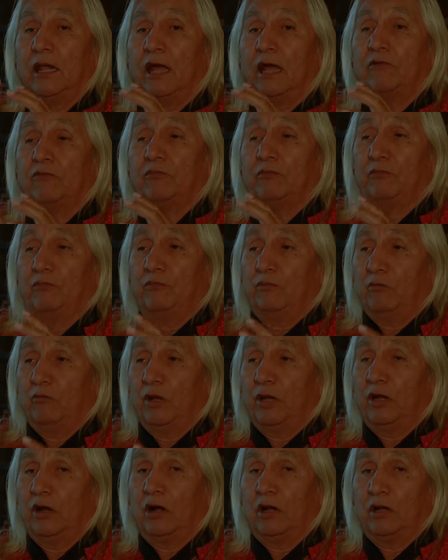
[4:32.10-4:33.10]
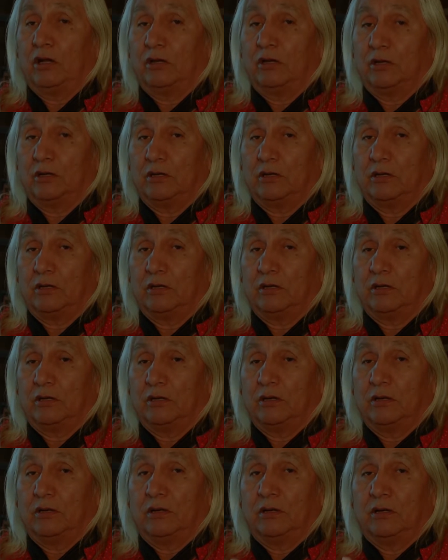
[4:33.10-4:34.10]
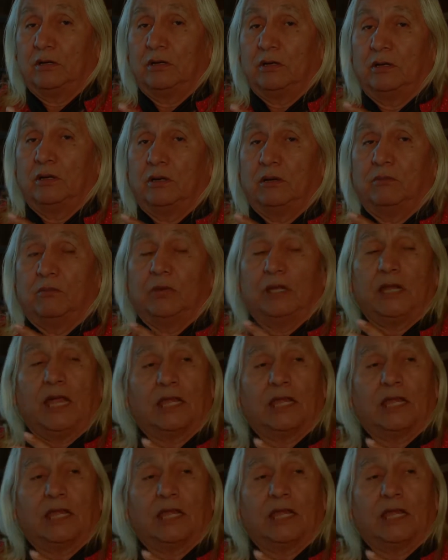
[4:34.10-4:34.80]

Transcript: life went on. But